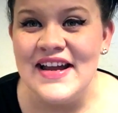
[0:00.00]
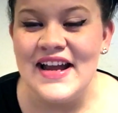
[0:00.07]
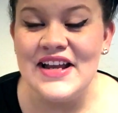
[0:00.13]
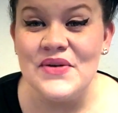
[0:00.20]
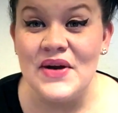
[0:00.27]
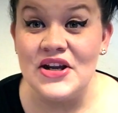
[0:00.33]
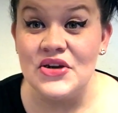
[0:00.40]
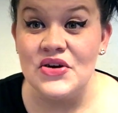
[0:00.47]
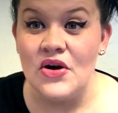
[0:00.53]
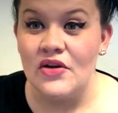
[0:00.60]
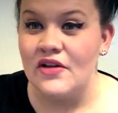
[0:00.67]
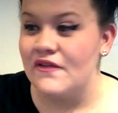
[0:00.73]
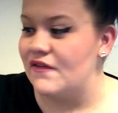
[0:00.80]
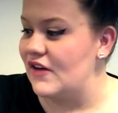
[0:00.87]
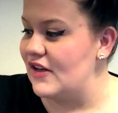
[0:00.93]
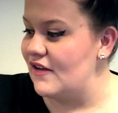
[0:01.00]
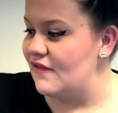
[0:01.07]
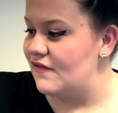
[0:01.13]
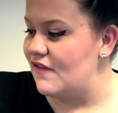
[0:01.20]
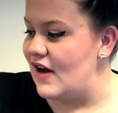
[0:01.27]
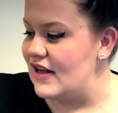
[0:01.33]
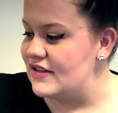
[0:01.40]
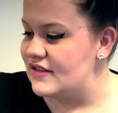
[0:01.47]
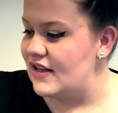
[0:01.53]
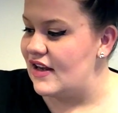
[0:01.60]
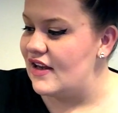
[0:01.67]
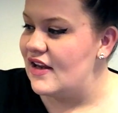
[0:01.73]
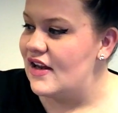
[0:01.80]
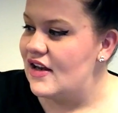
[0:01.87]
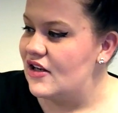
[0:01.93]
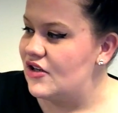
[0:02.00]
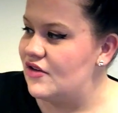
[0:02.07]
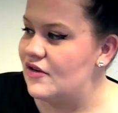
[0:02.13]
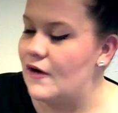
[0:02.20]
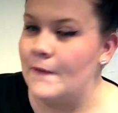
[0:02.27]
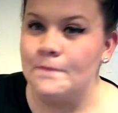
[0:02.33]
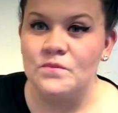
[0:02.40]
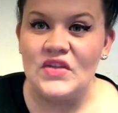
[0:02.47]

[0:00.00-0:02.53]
Anyway, you know the freaking faucet, you know,